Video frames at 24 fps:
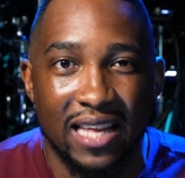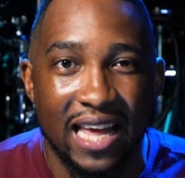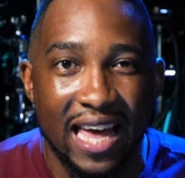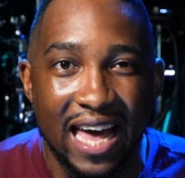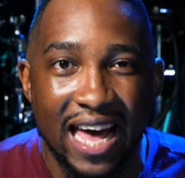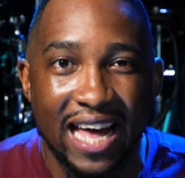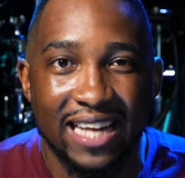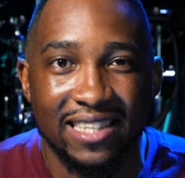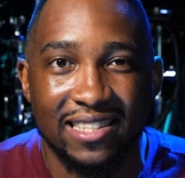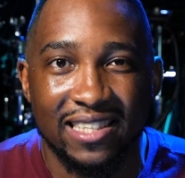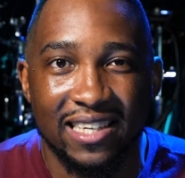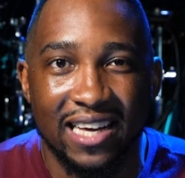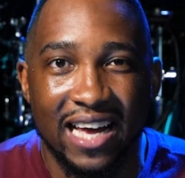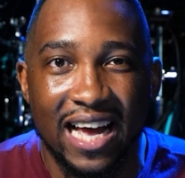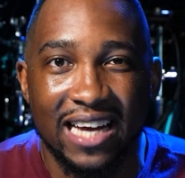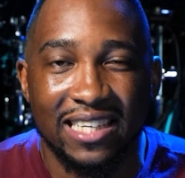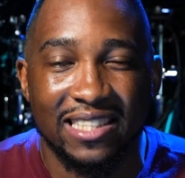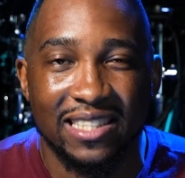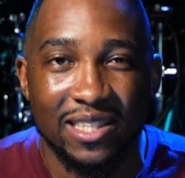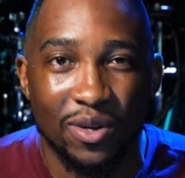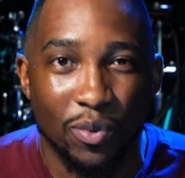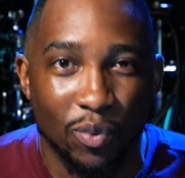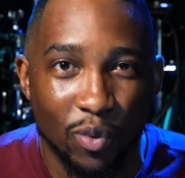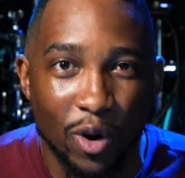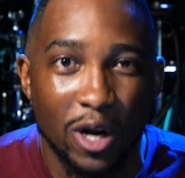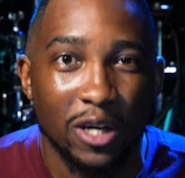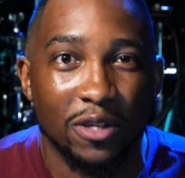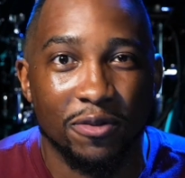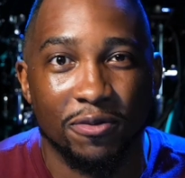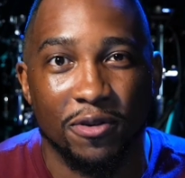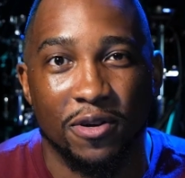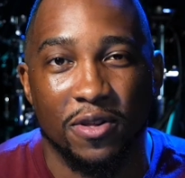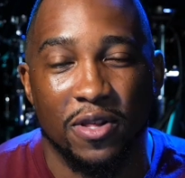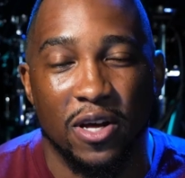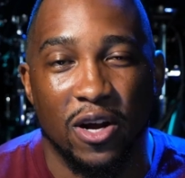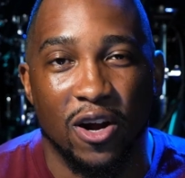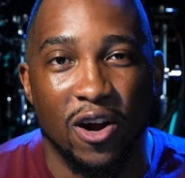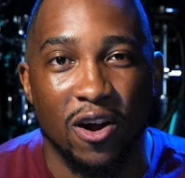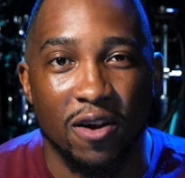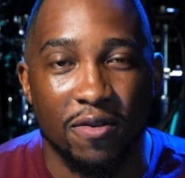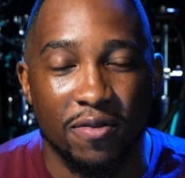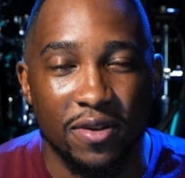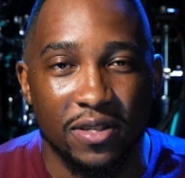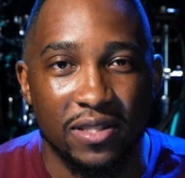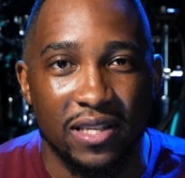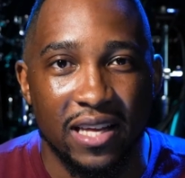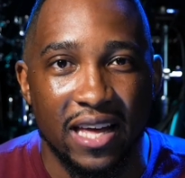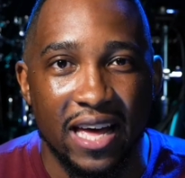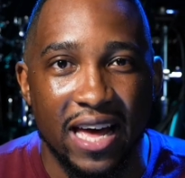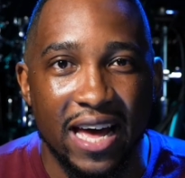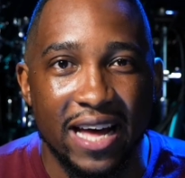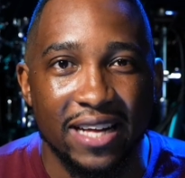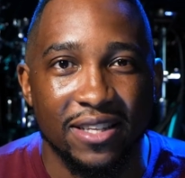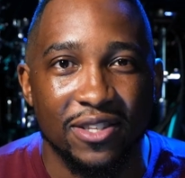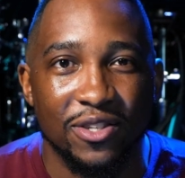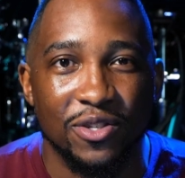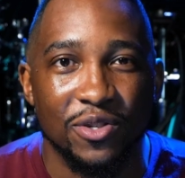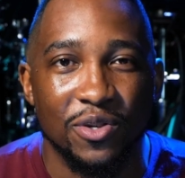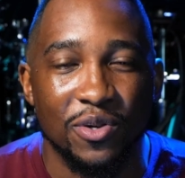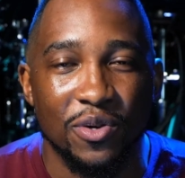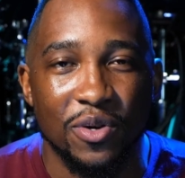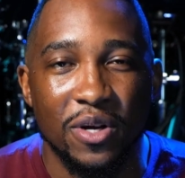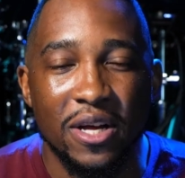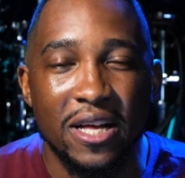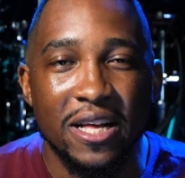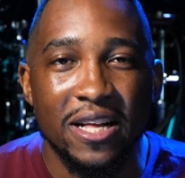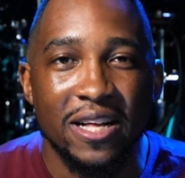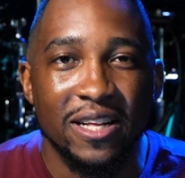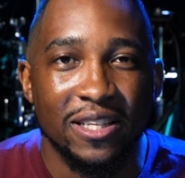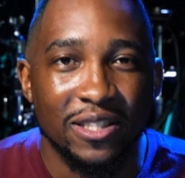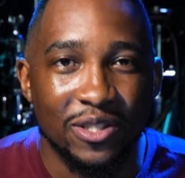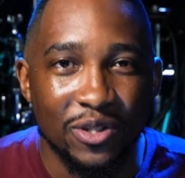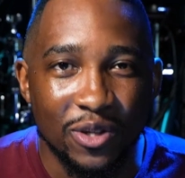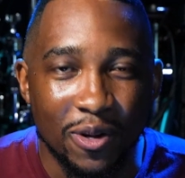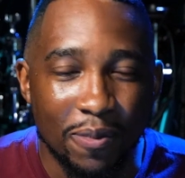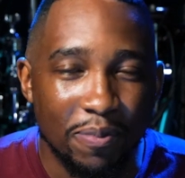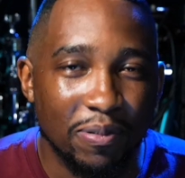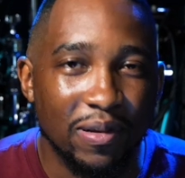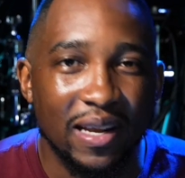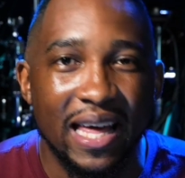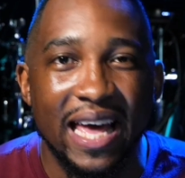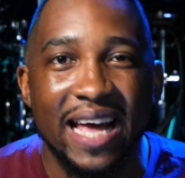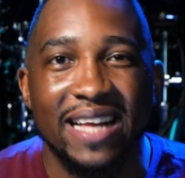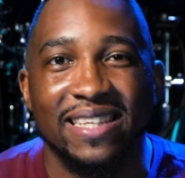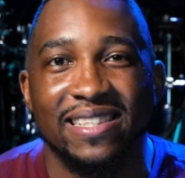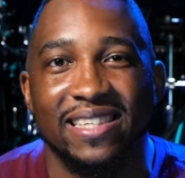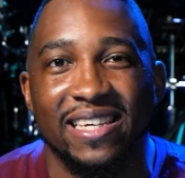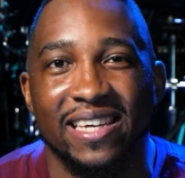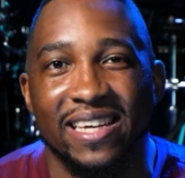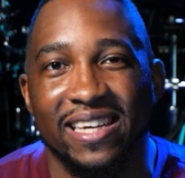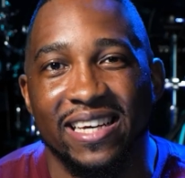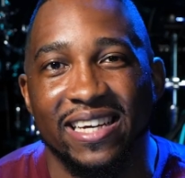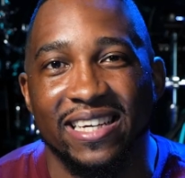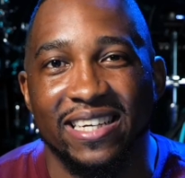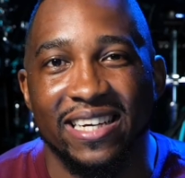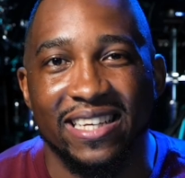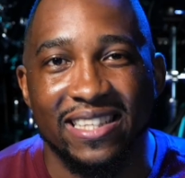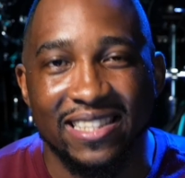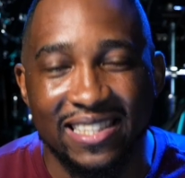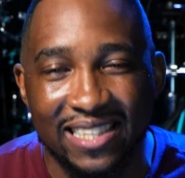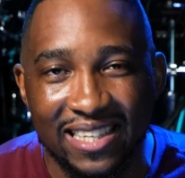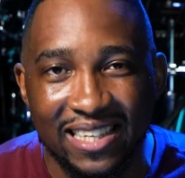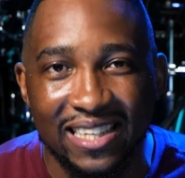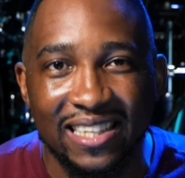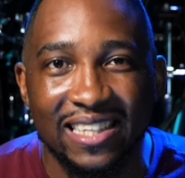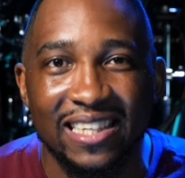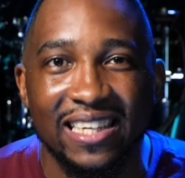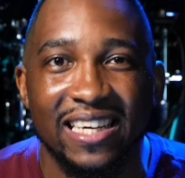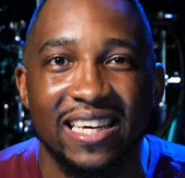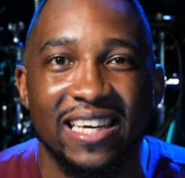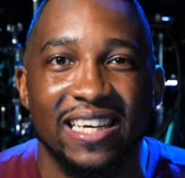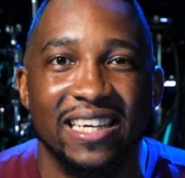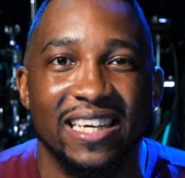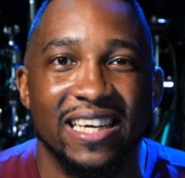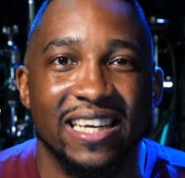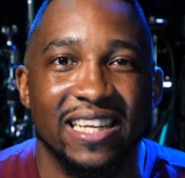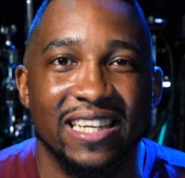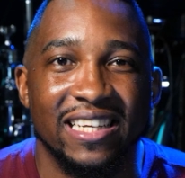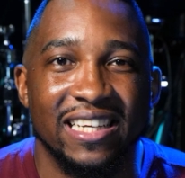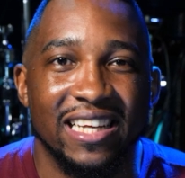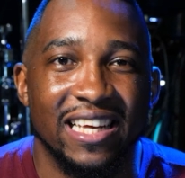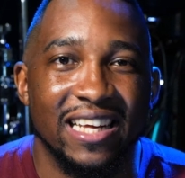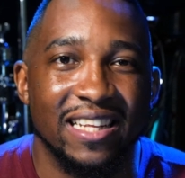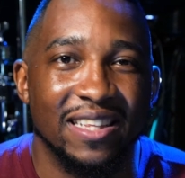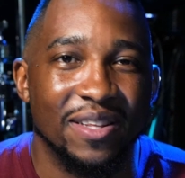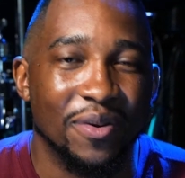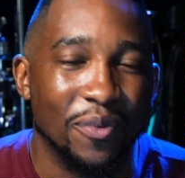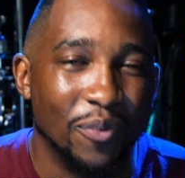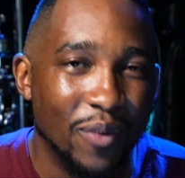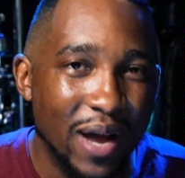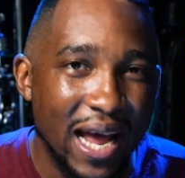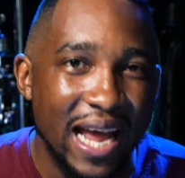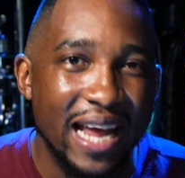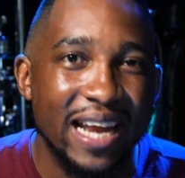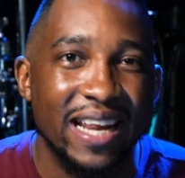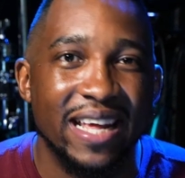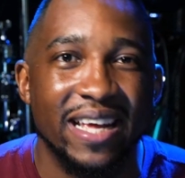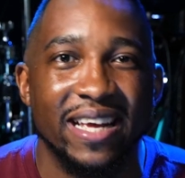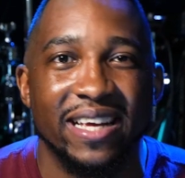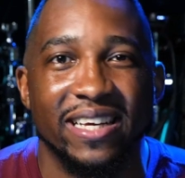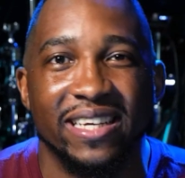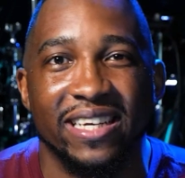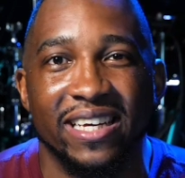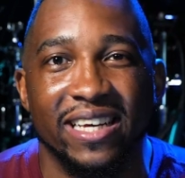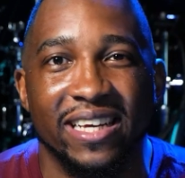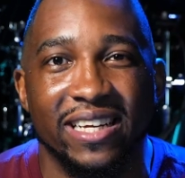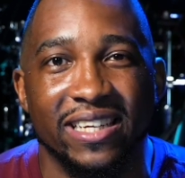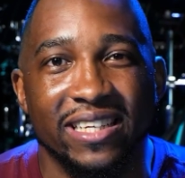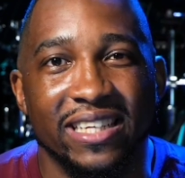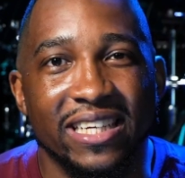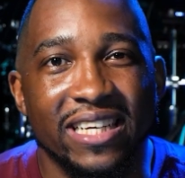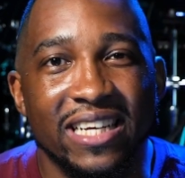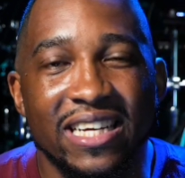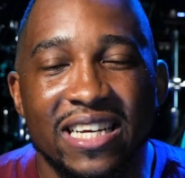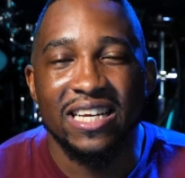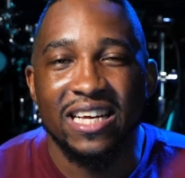had to actually work for the harvest. They had to do the planting and the tilling and the waiting, and